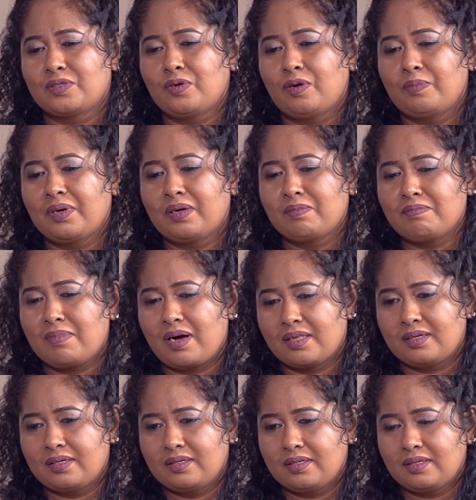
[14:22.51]
You are being
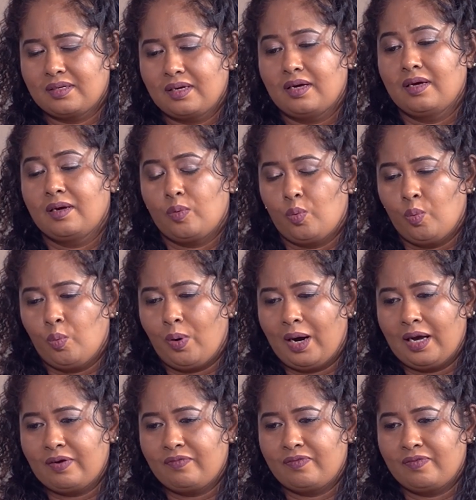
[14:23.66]
mother,
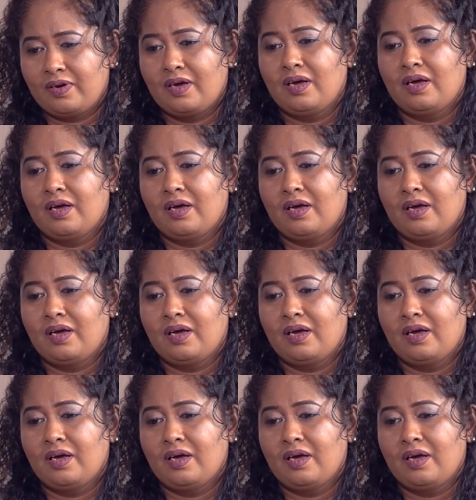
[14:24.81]
wife,